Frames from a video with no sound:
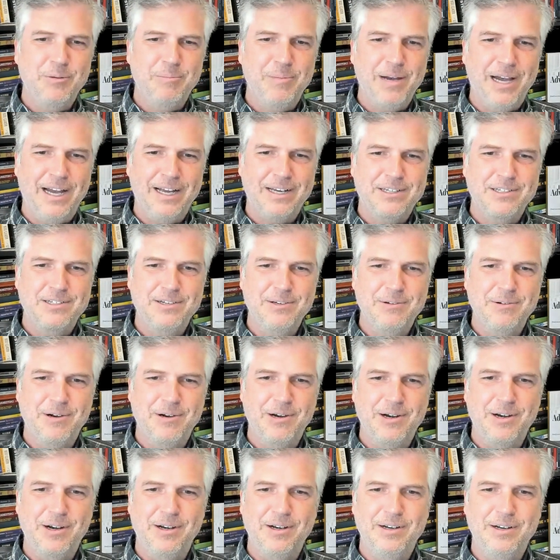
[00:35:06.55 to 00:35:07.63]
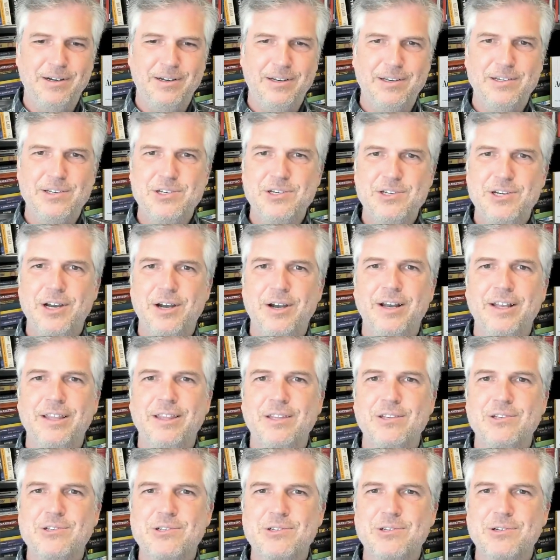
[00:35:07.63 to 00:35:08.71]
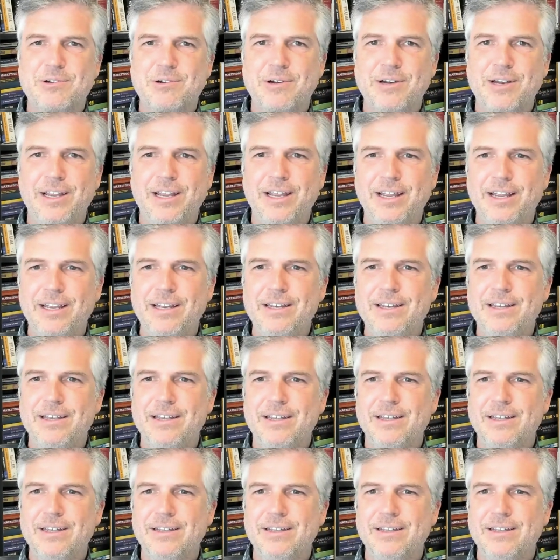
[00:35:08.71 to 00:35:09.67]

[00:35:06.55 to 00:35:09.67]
back to our sharing the screen